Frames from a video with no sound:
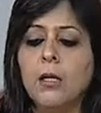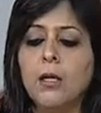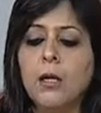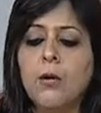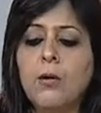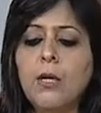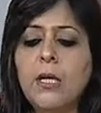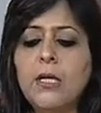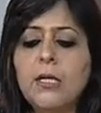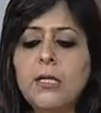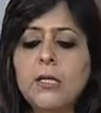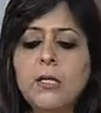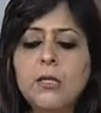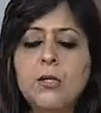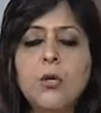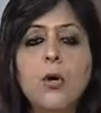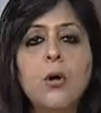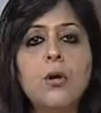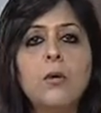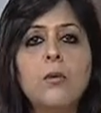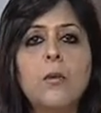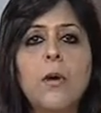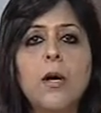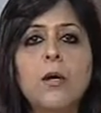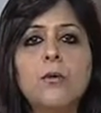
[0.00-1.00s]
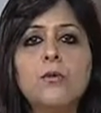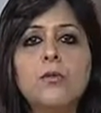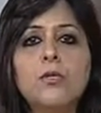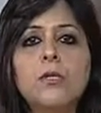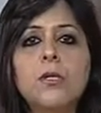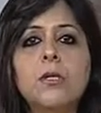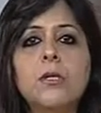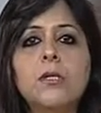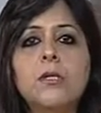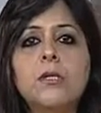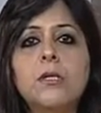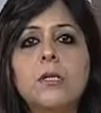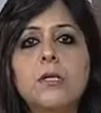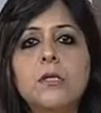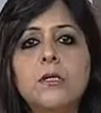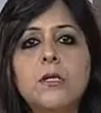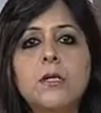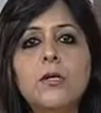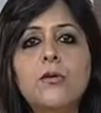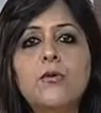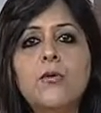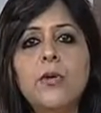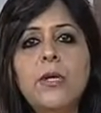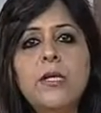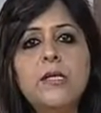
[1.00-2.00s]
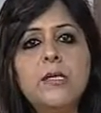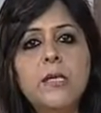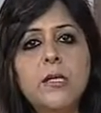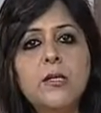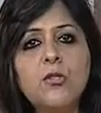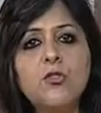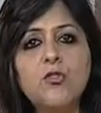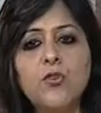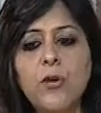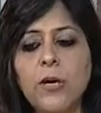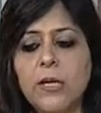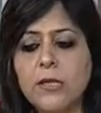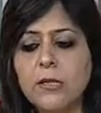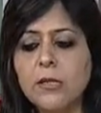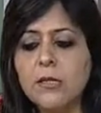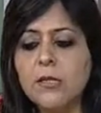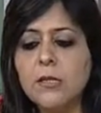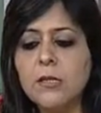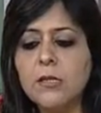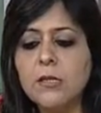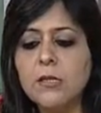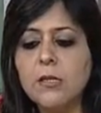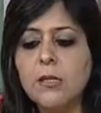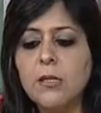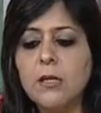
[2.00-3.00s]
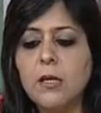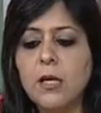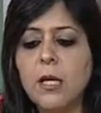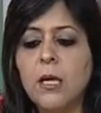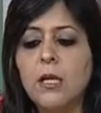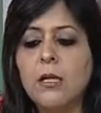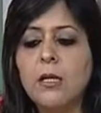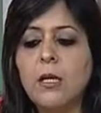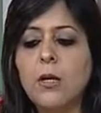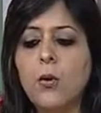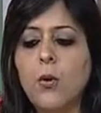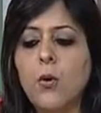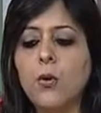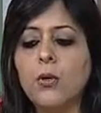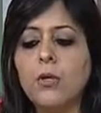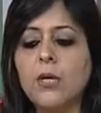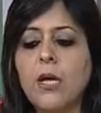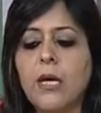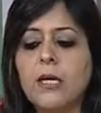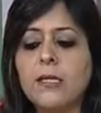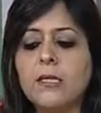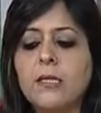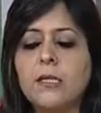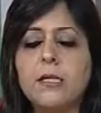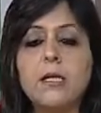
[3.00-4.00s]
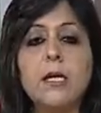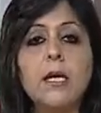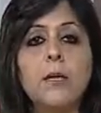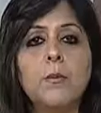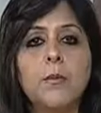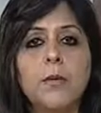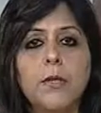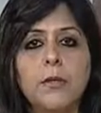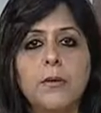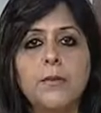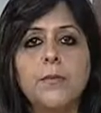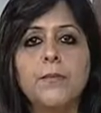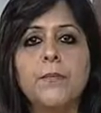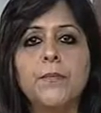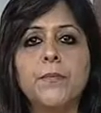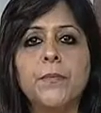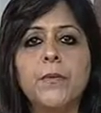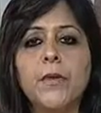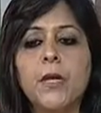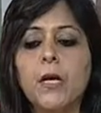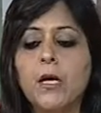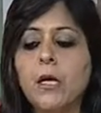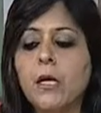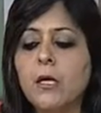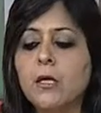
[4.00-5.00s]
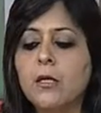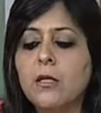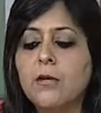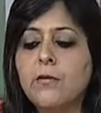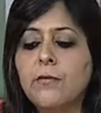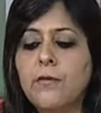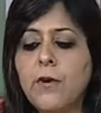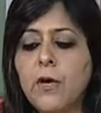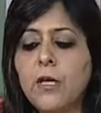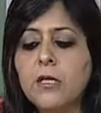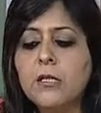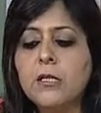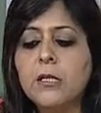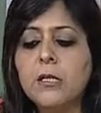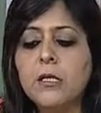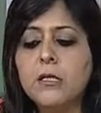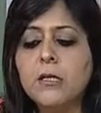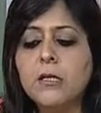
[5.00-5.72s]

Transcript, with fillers: now, let us talk about certain recent trends in the organized labor. The first